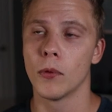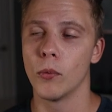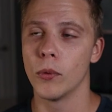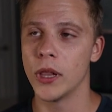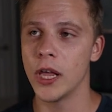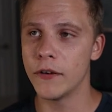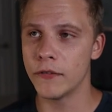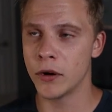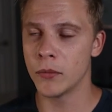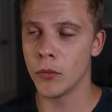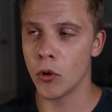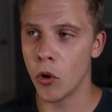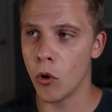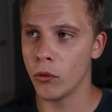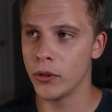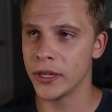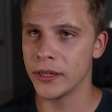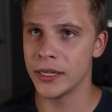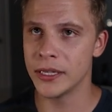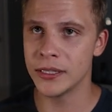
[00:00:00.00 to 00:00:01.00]
whenever I'm
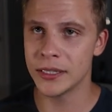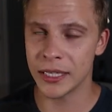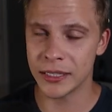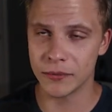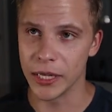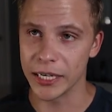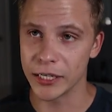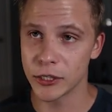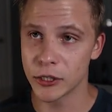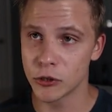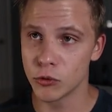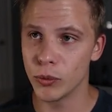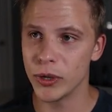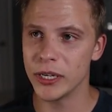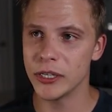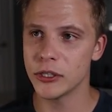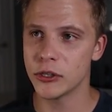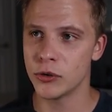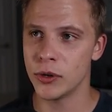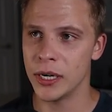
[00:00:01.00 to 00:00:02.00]
holding these like
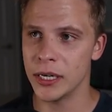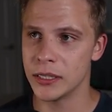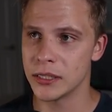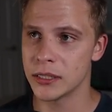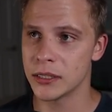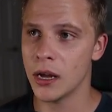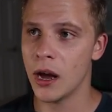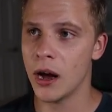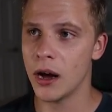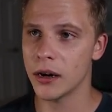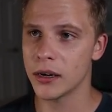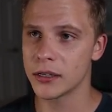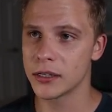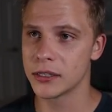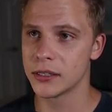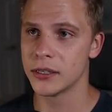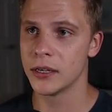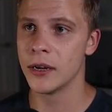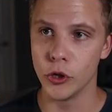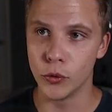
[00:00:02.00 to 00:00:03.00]
swing trade
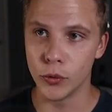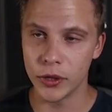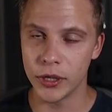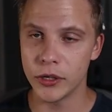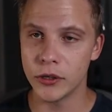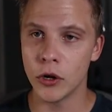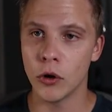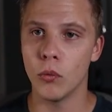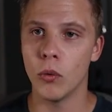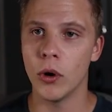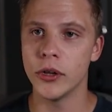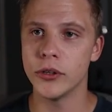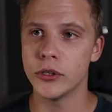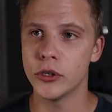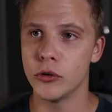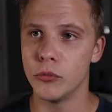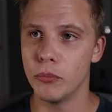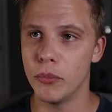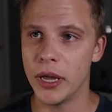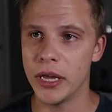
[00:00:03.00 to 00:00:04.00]
stocks, you really don't want
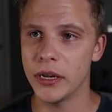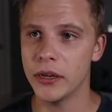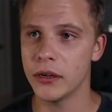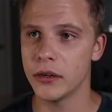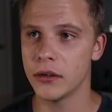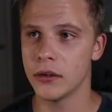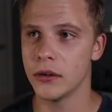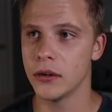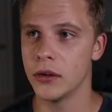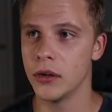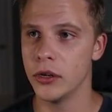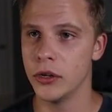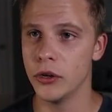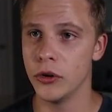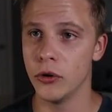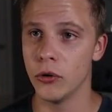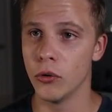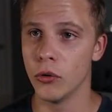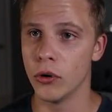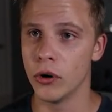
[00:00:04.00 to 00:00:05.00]
to make
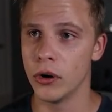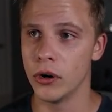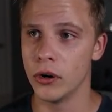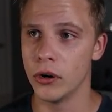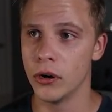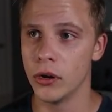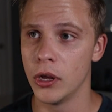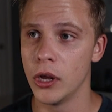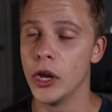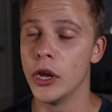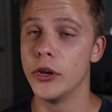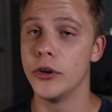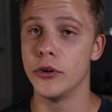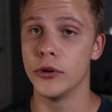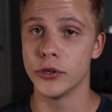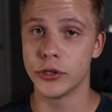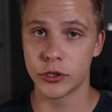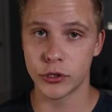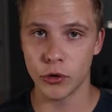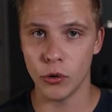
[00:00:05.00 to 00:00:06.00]
your
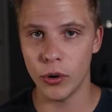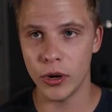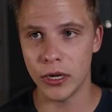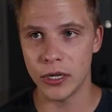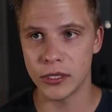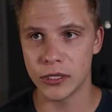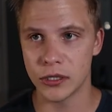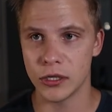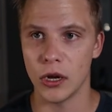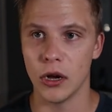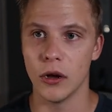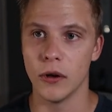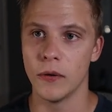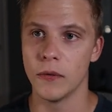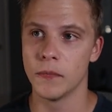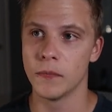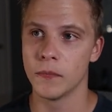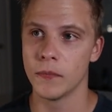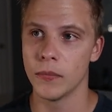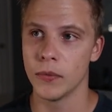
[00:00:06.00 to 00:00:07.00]
choice
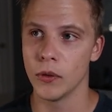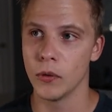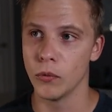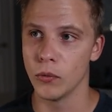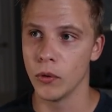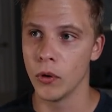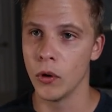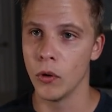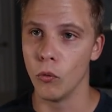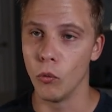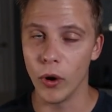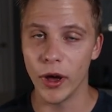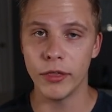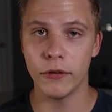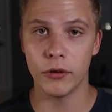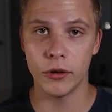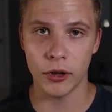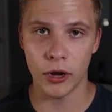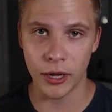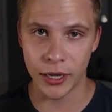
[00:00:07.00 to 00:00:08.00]

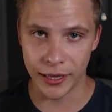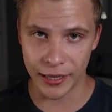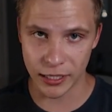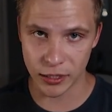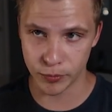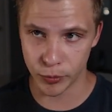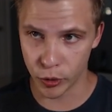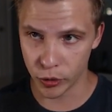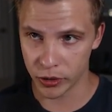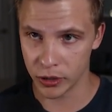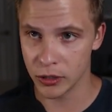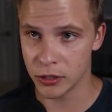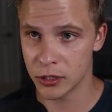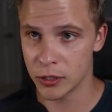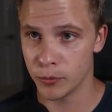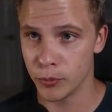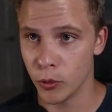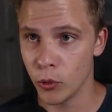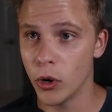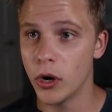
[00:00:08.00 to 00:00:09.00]
whether or not it has broken
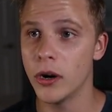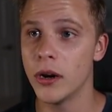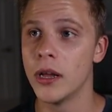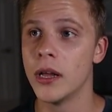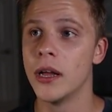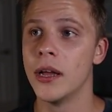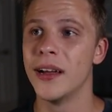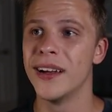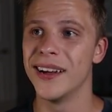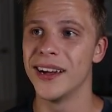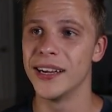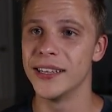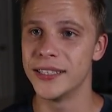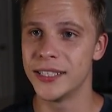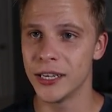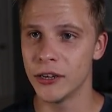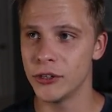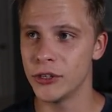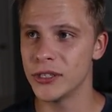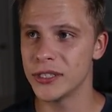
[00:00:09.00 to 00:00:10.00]
support
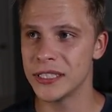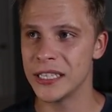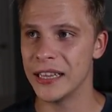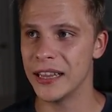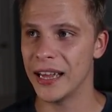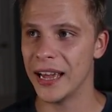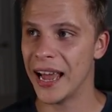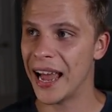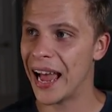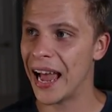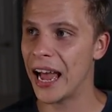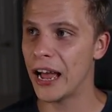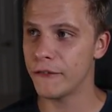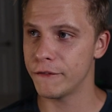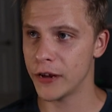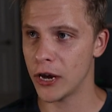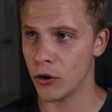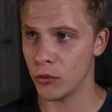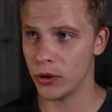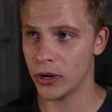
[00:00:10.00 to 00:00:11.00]
until you see the
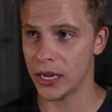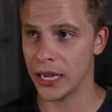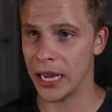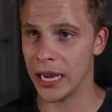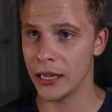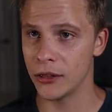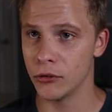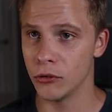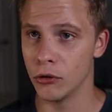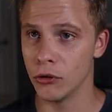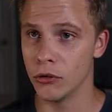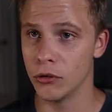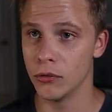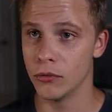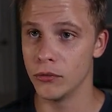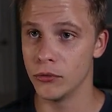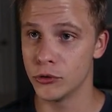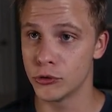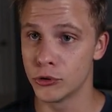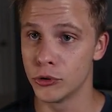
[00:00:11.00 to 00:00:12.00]
half-hour
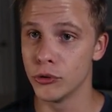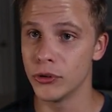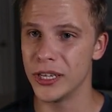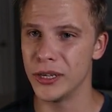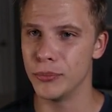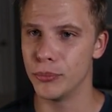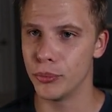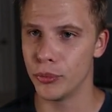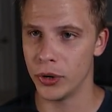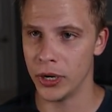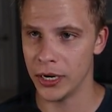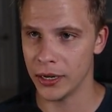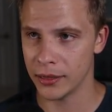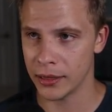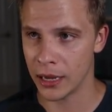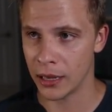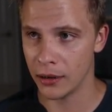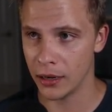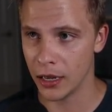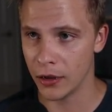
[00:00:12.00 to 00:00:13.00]
candle truly break
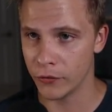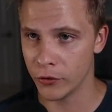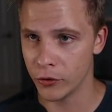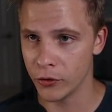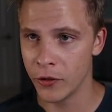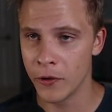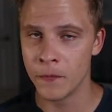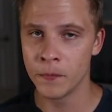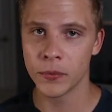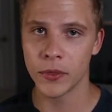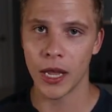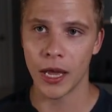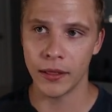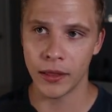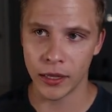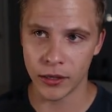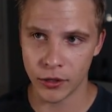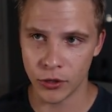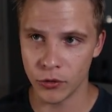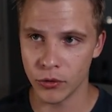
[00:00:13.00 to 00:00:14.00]
that level, and
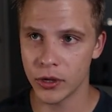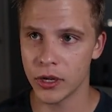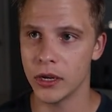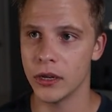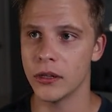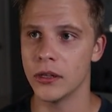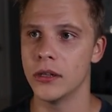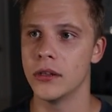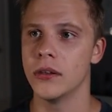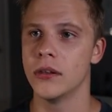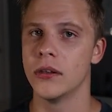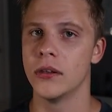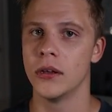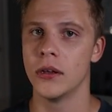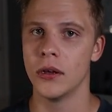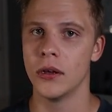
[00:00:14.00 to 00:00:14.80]
then you can